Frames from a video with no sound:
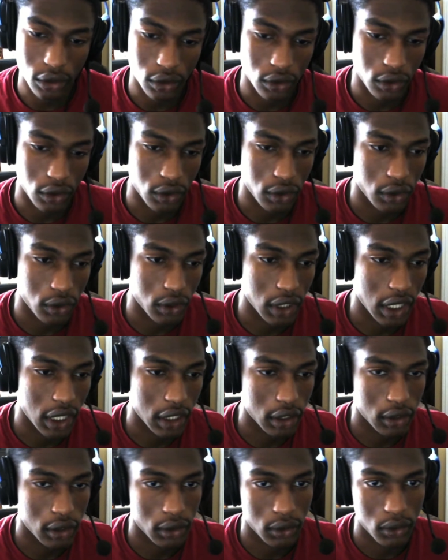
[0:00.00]
or
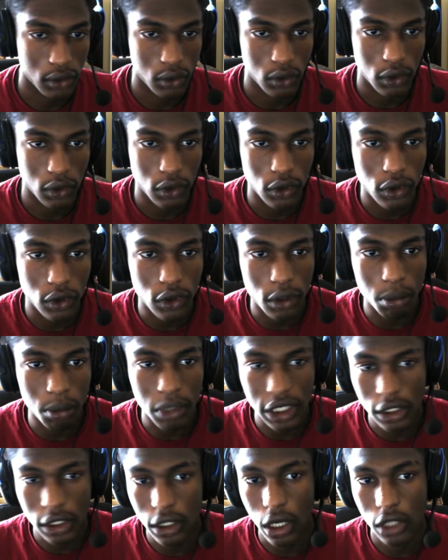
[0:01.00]
like the
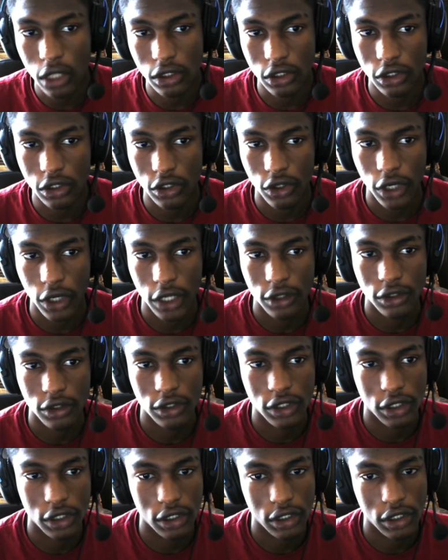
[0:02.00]
big content
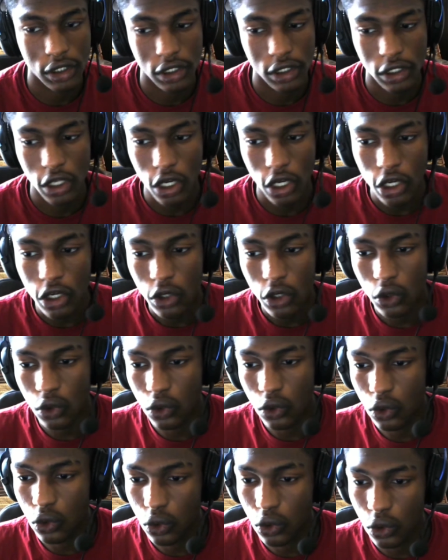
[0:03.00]
creators in the scene
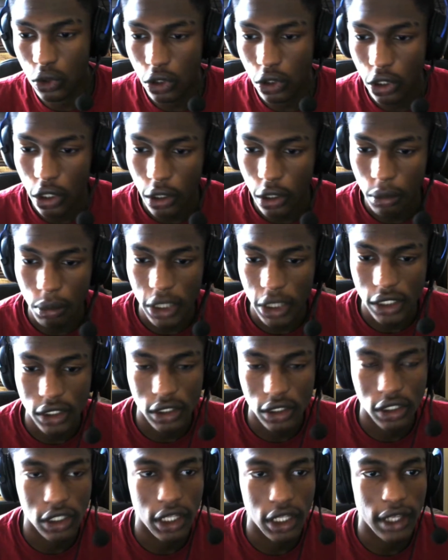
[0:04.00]
who
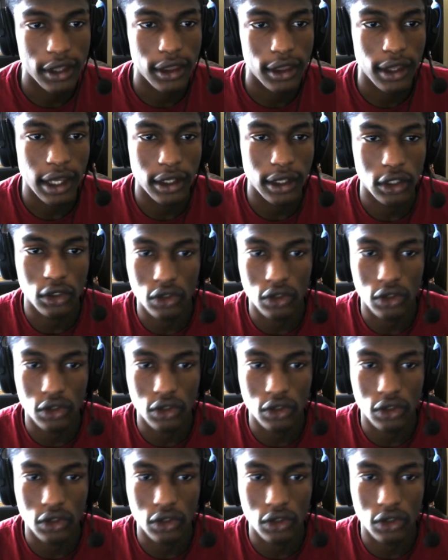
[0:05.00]
basically they like their